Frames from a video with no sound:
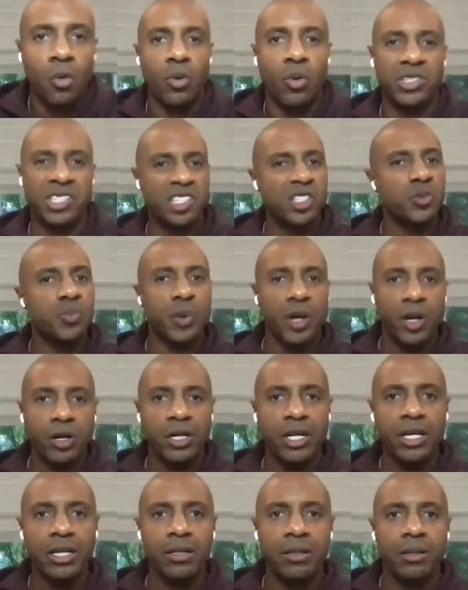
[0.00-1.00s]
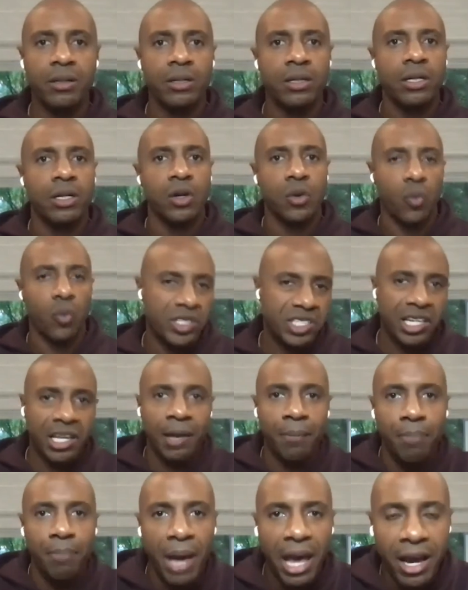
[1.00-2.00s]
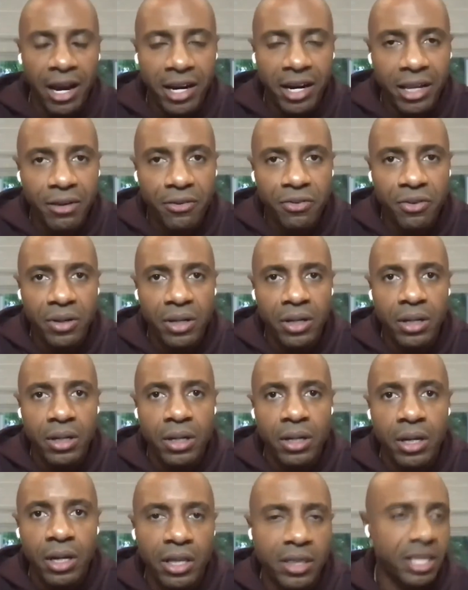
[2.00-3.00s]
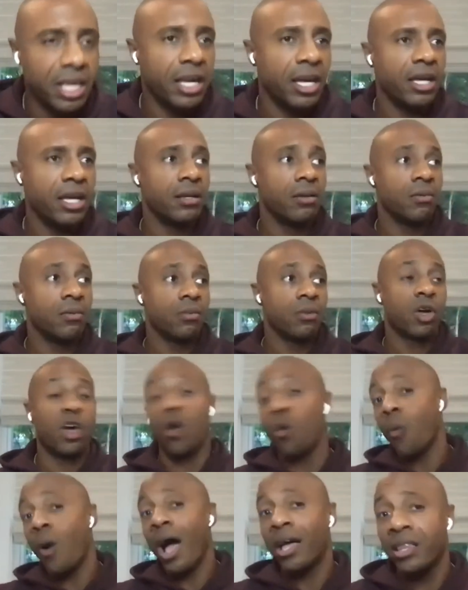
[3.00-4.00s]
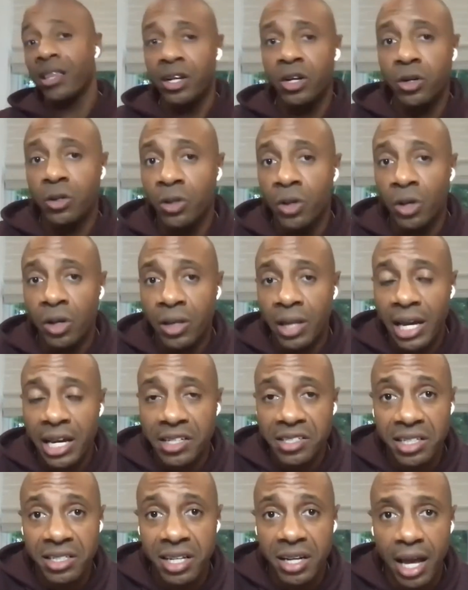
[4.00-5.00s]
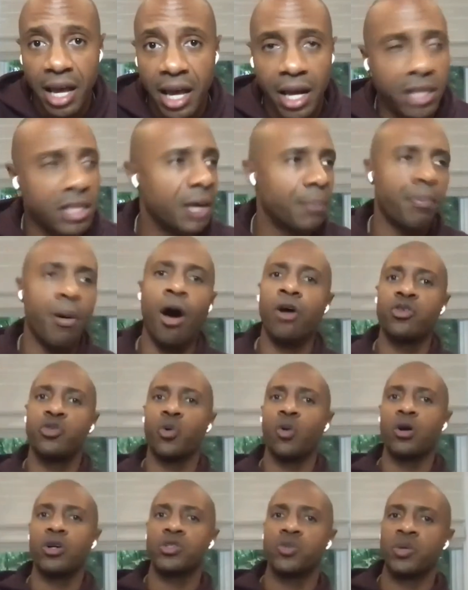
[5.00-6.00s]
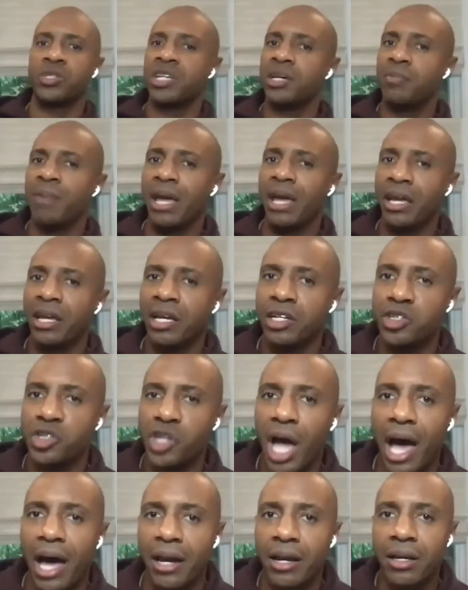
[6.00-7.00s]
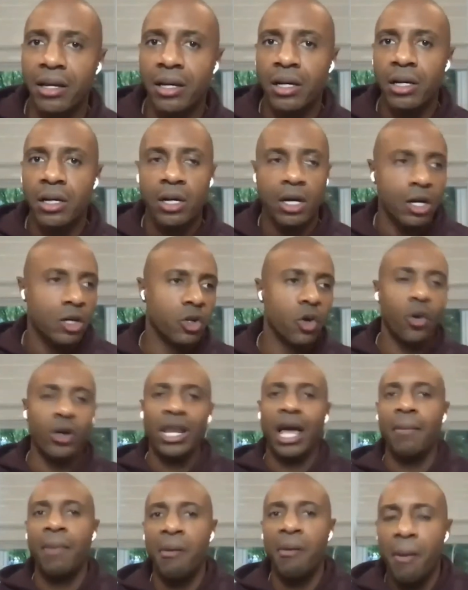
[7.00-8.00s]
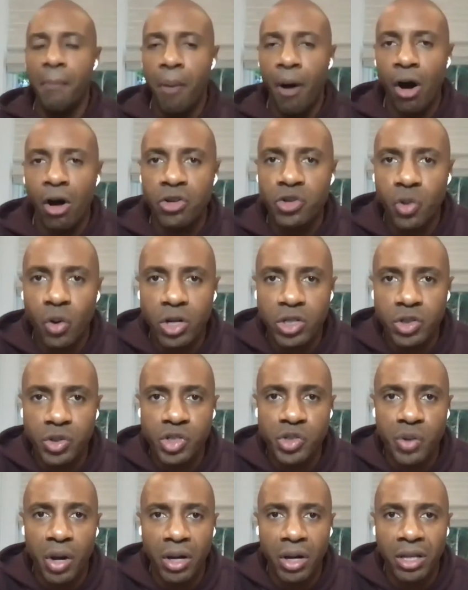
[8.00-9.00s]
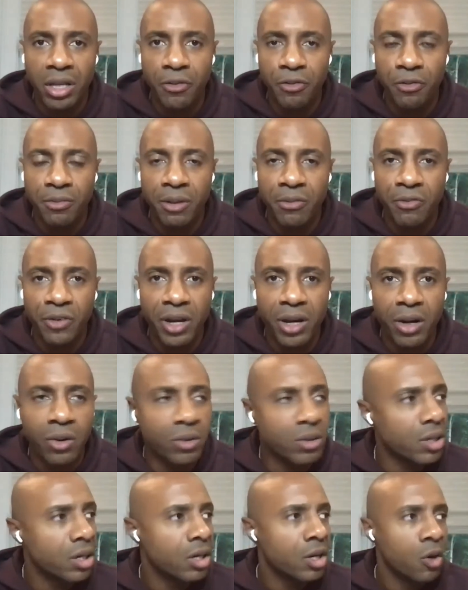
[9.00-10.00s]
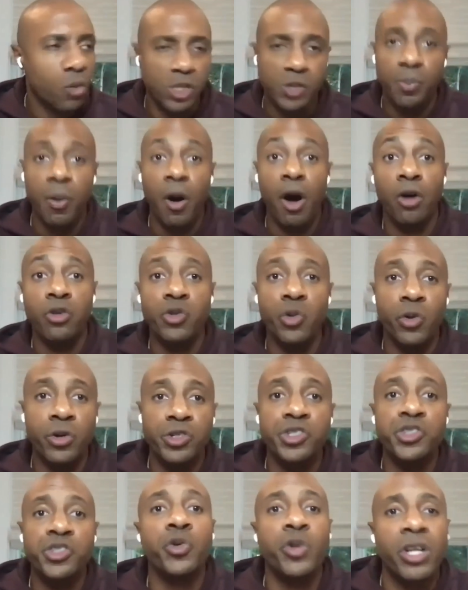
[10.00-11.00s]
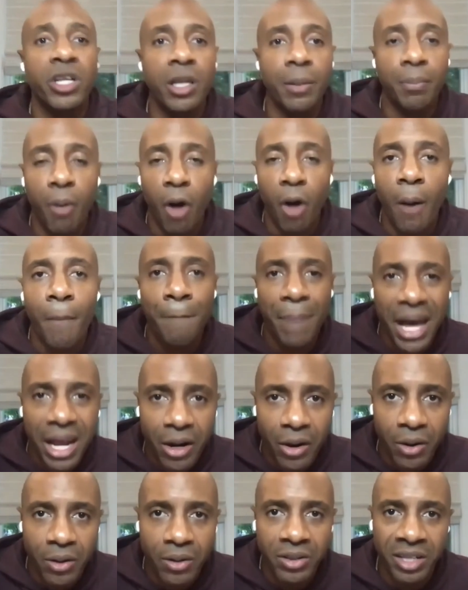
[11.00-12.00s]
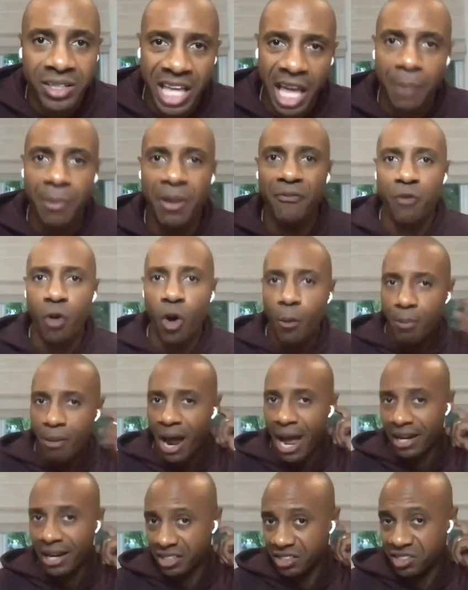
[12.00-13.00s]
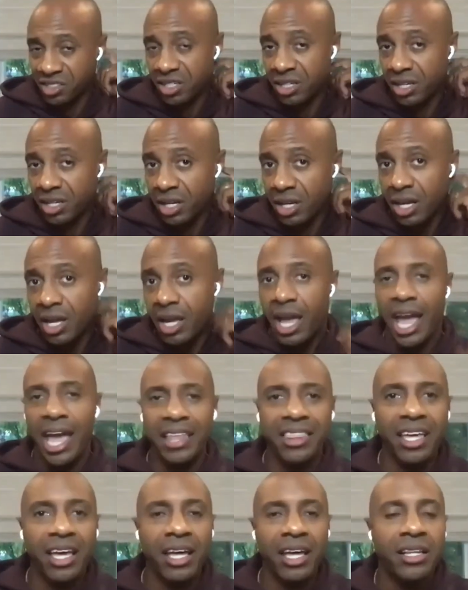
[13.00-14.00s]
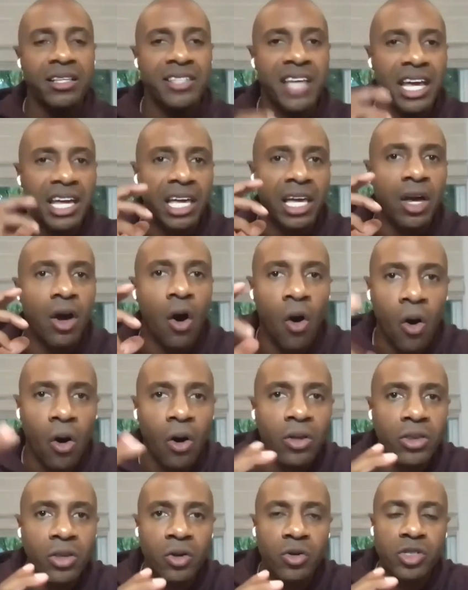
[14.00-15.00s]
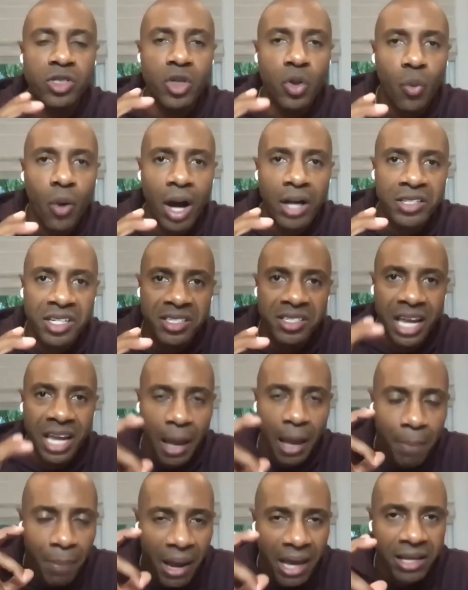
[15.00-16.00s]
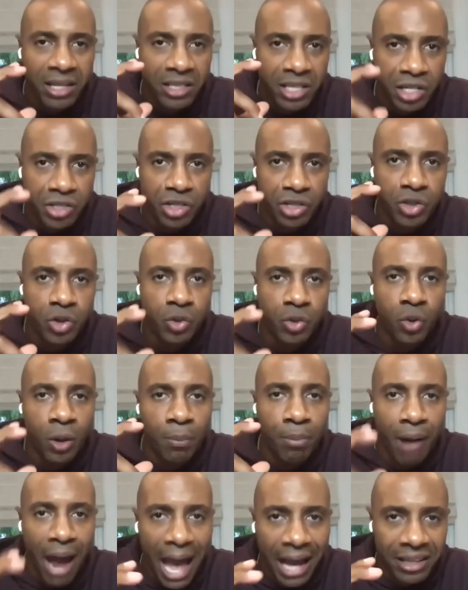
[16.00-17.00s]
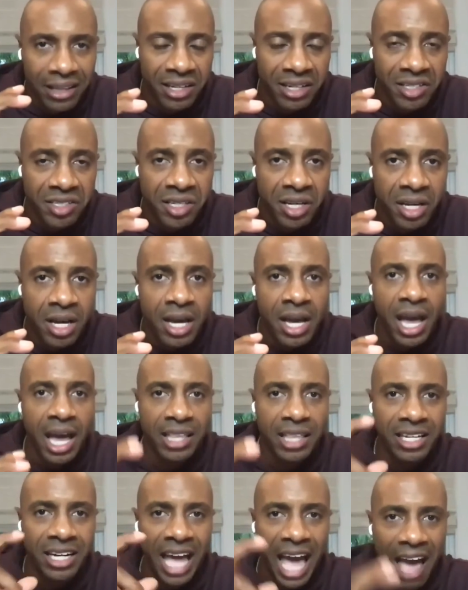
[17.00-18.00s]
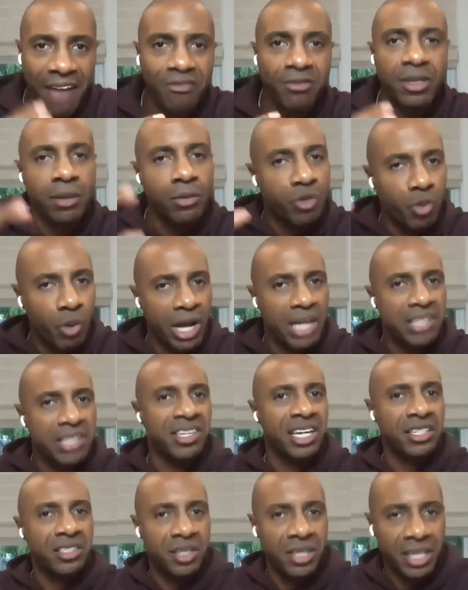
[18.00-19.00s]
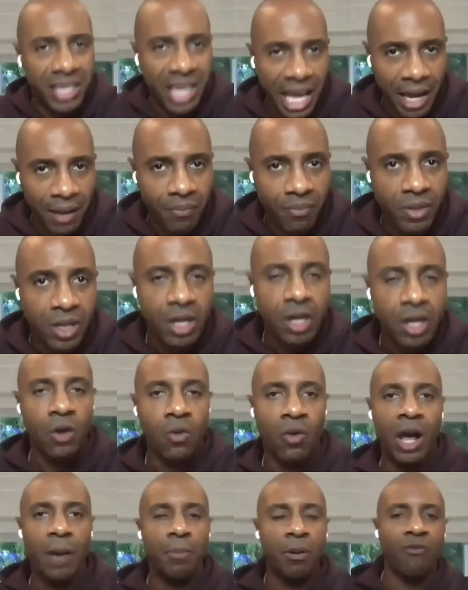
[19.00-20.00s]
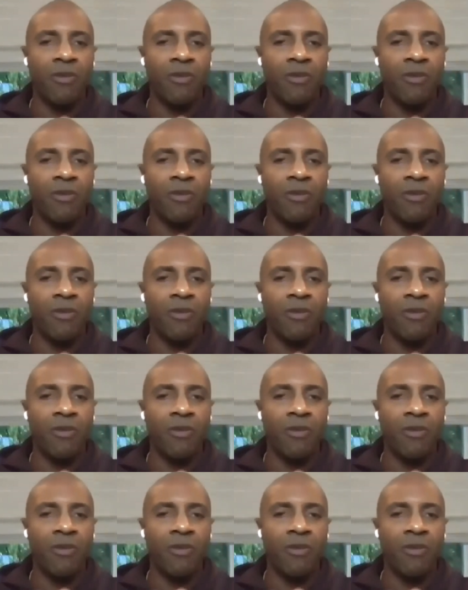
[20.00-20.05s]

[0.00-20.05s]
Was it spirited? Was it competitive? Did Kawhi Leonard look lazy today? Did Paul George, was he making a shot? Knowing that maybe Paul George is struggling from the field, was Paul George shooting the ball better the day before practice? And then taking all those nuances that I paid attention to in practice and then having them translate to the game, right?